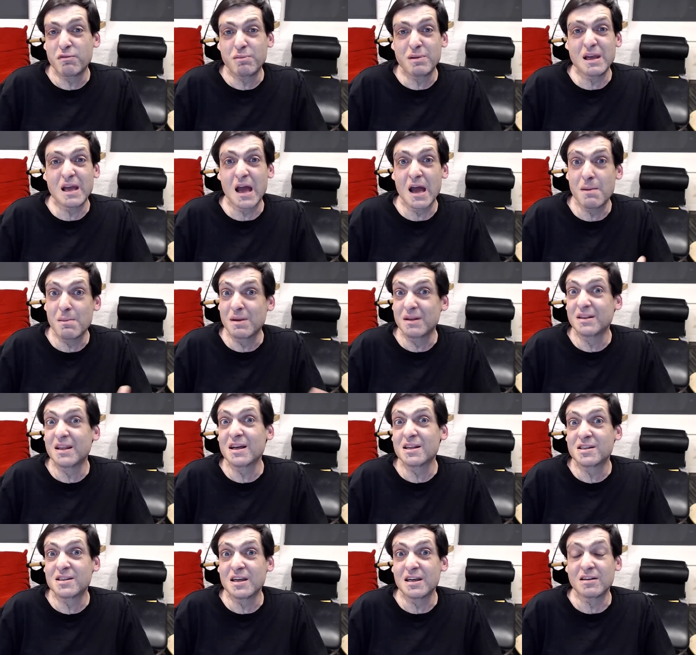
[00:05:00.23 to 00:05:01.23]
p.m. and
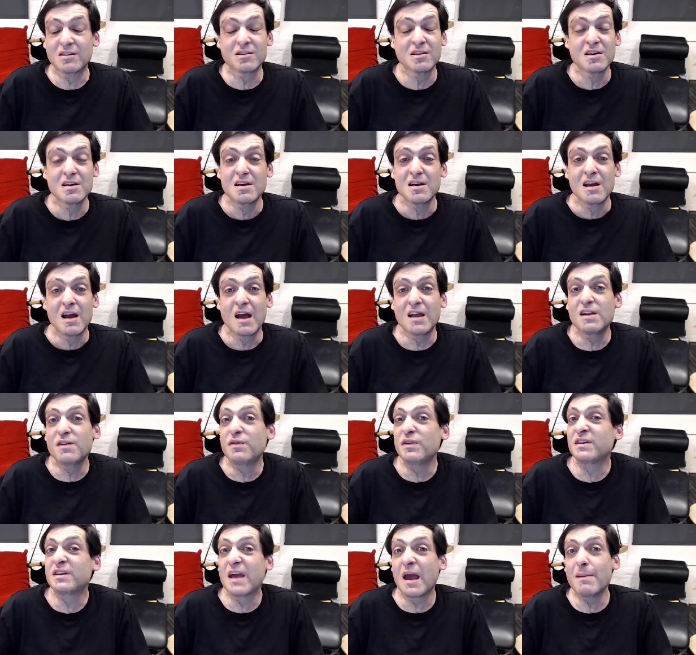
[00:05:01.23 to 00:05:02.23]
that's it. And
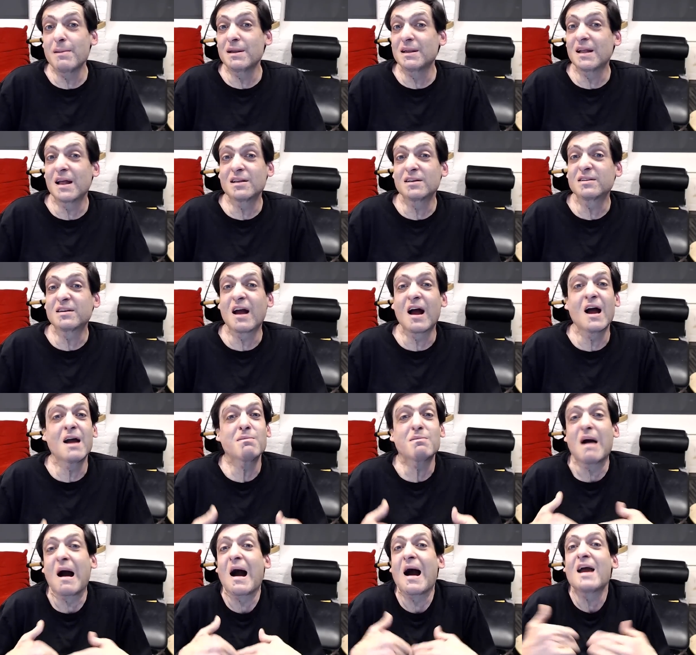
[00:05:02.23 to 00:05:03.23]
if it came in another
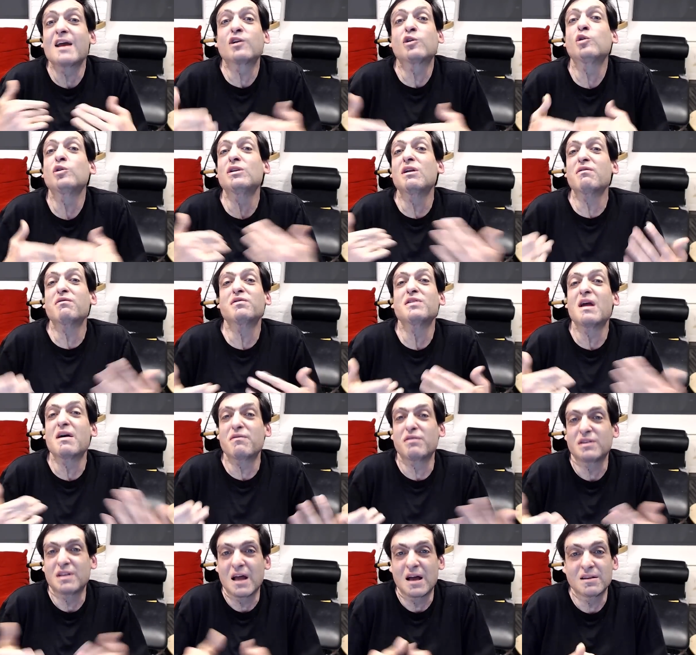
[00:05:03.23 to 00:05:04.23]
time, I could have
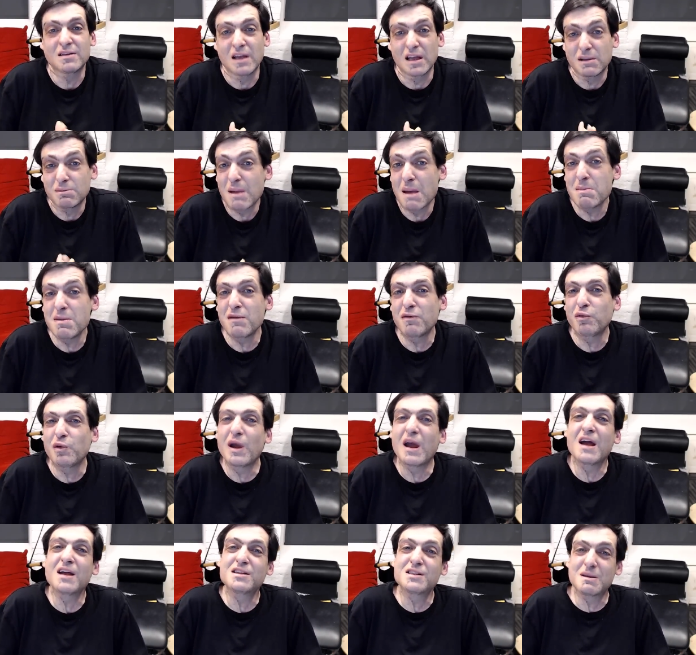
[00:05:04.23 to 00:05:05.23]
never done that. Maybe if
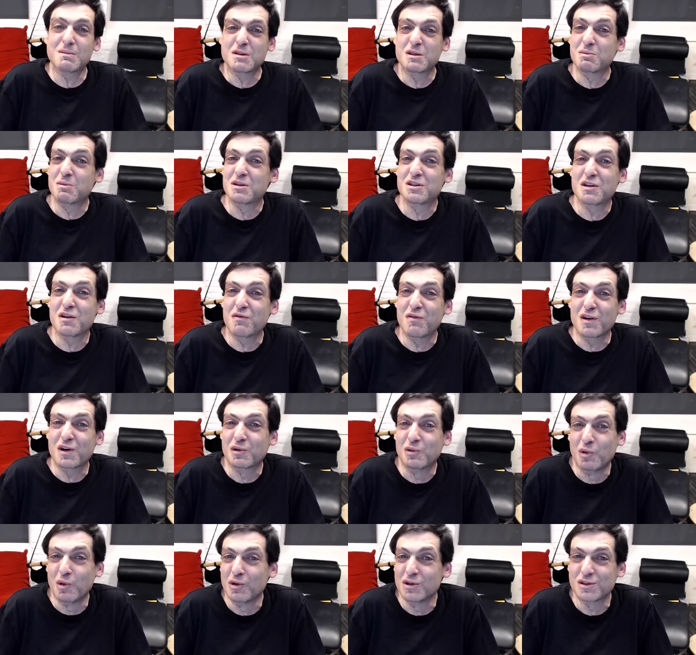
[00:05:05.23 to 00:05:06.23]
we had some
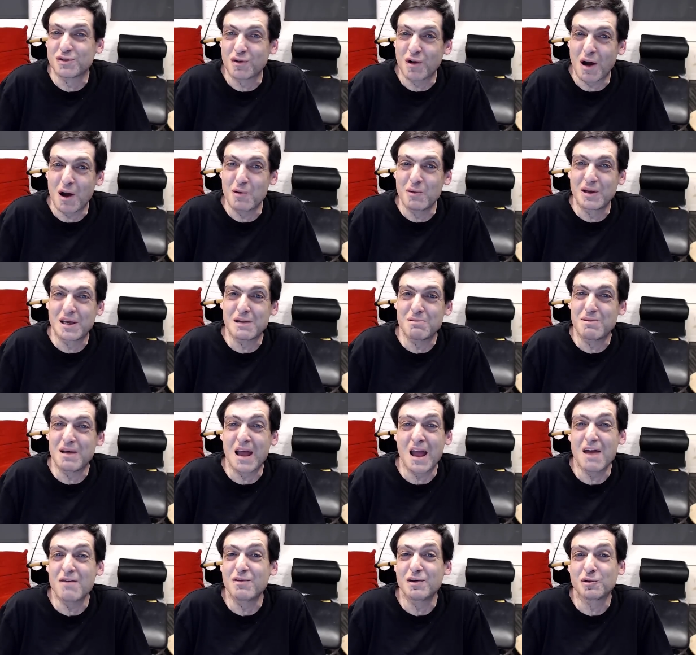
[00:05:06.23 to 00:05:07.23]
specific rules for how we can
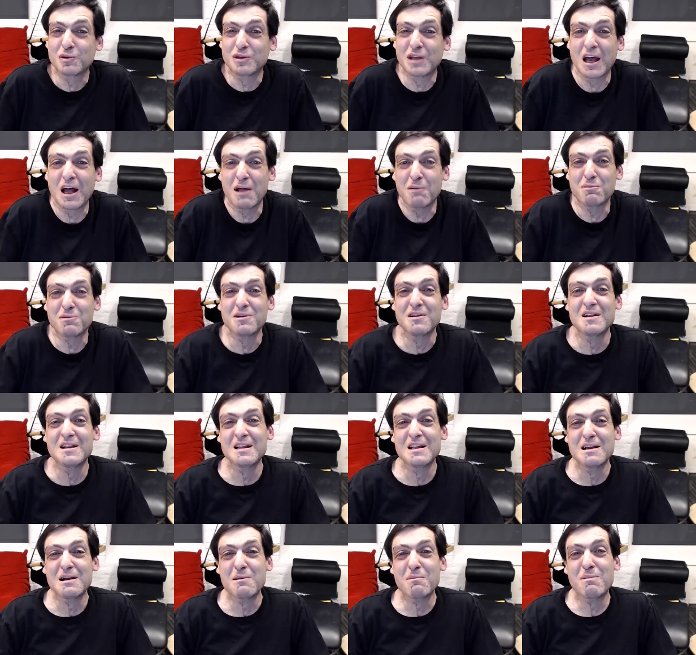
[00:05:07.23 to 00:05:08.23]
behave, it would help.
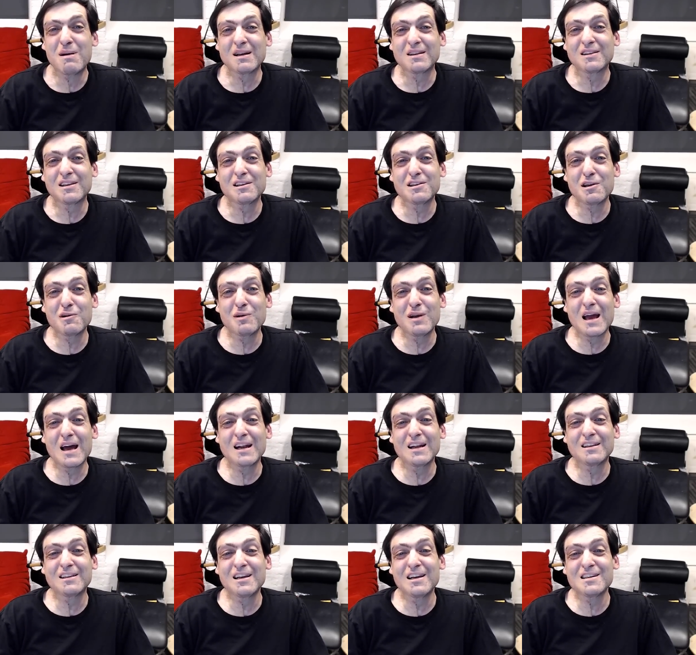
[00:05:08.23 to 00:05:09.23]
But the
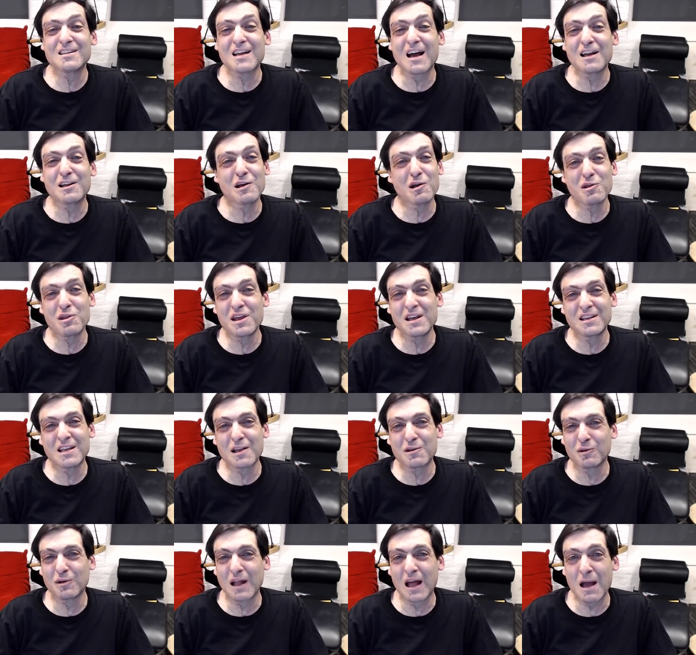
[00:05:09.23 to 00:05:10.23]
reality is, I don't think
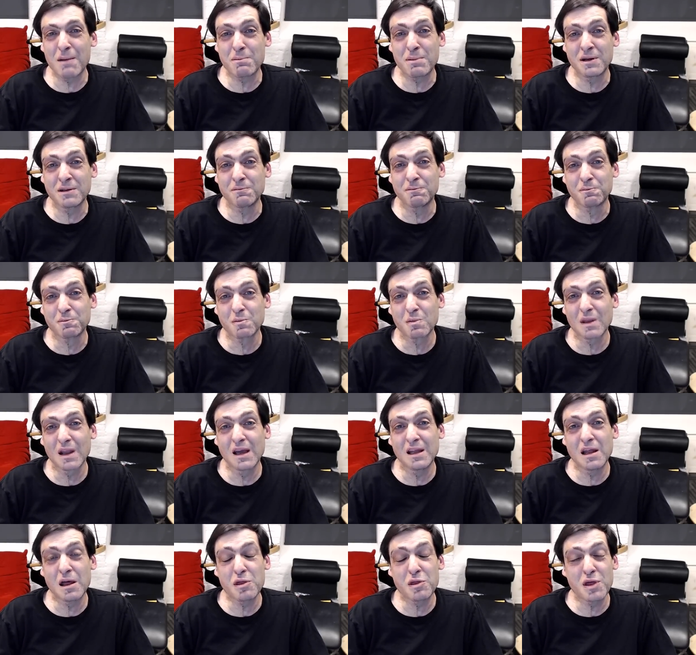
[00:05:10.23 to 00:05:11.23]
that will happen.
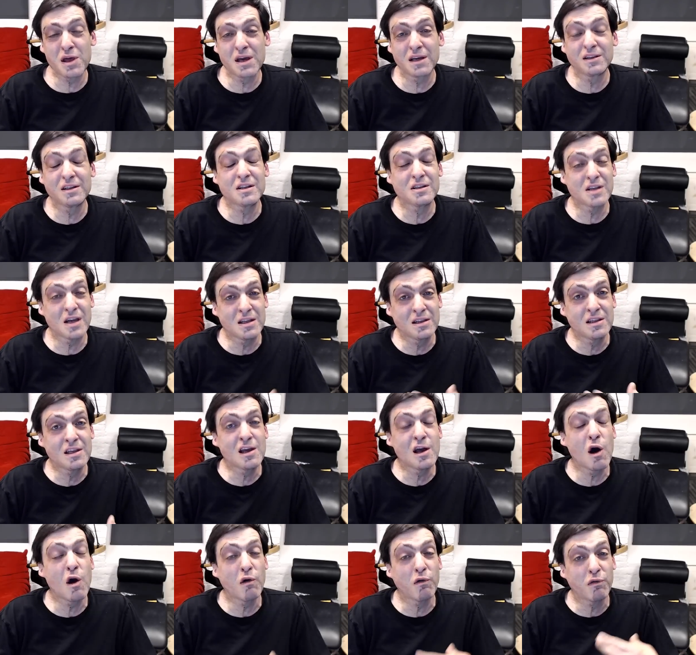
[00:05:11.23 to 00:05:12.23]
And I think this
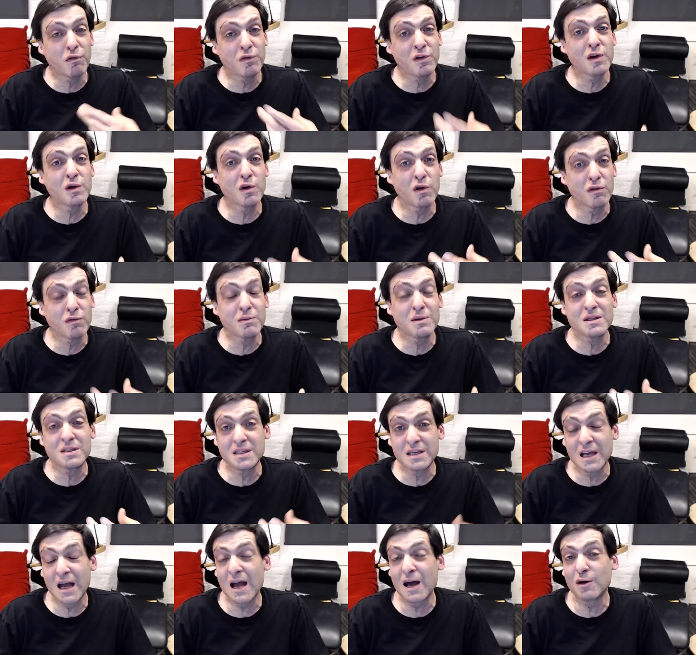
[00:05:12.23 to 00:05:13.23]
idea of fear of
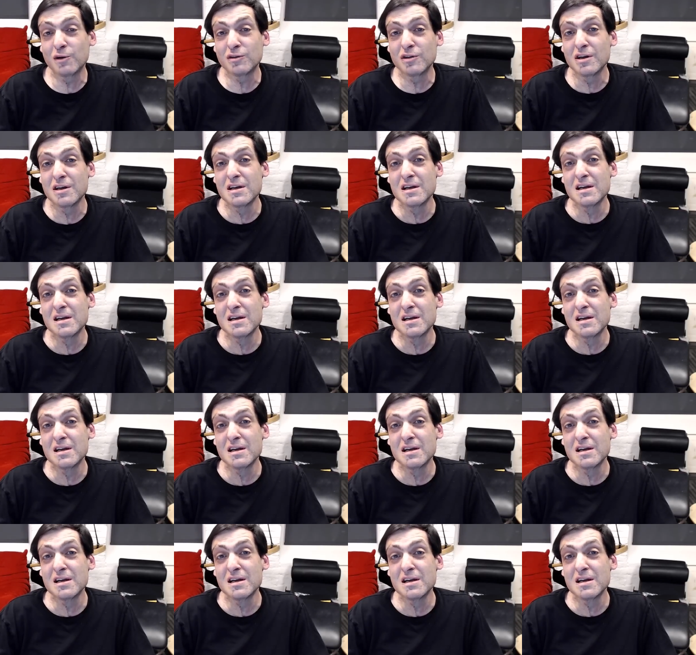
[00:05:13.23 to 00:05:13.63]
missing out